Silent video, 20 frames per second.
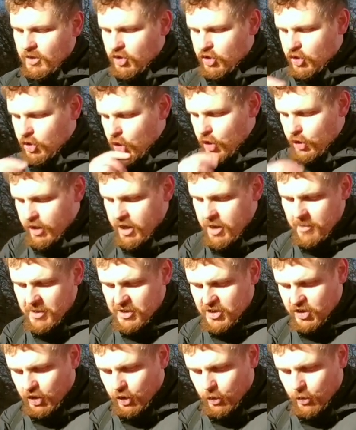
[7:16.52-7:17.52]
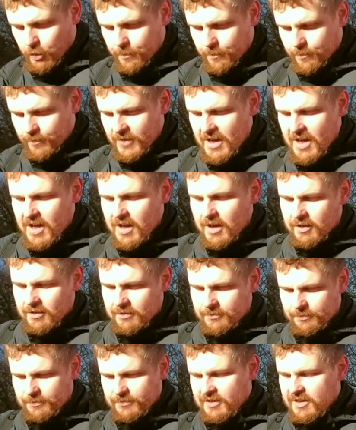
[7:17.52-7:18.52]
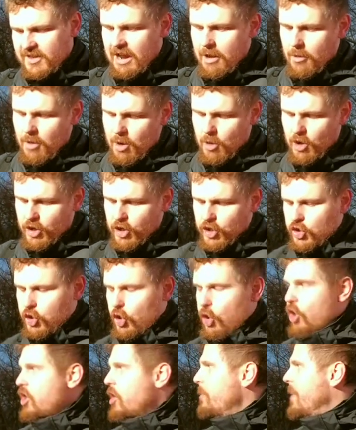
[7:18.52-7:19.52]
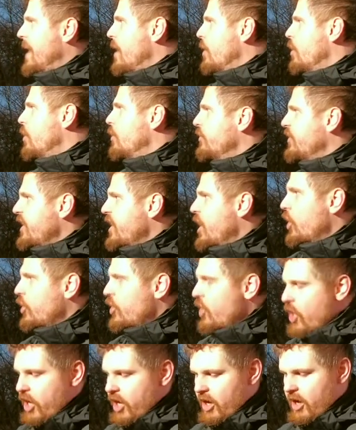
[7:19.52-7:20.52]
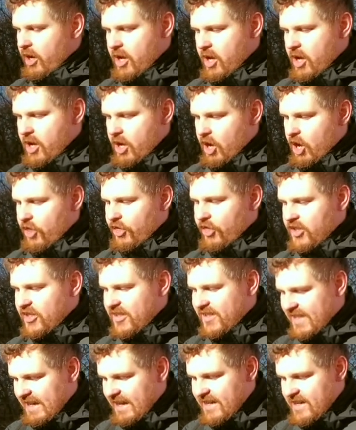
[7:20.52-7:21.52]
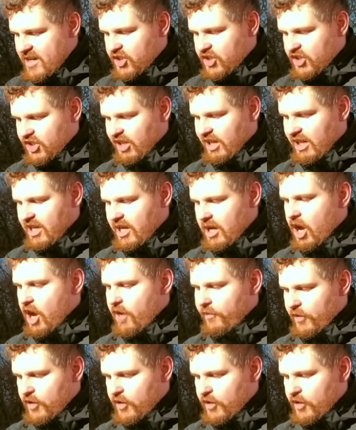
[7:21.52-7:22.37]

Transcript: Talk number two. Now I want to talk about the honor and the dignity of